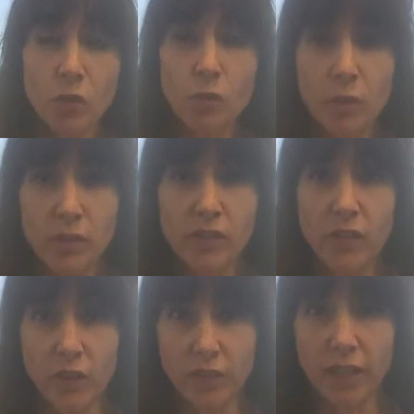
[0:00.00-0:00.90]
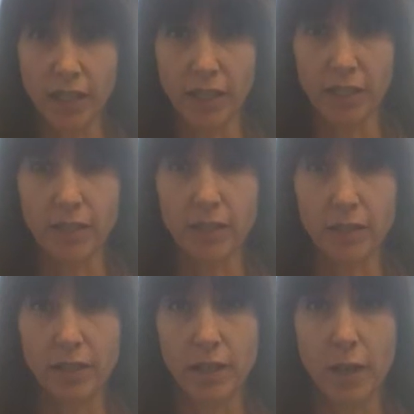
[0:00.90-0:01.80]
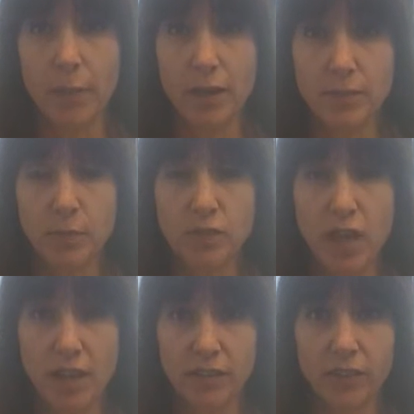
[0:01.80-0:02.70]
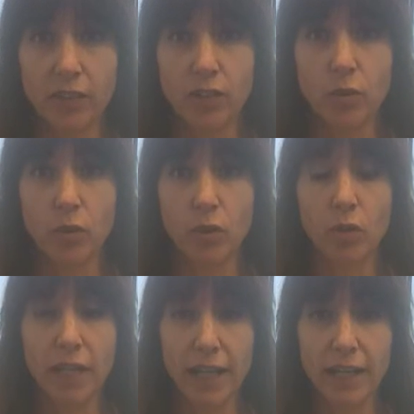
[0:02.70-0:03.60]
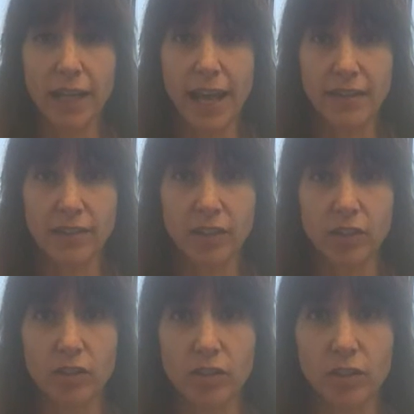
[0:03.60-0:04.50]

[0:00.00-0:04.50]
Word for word: will result in a possible toxin or organic acid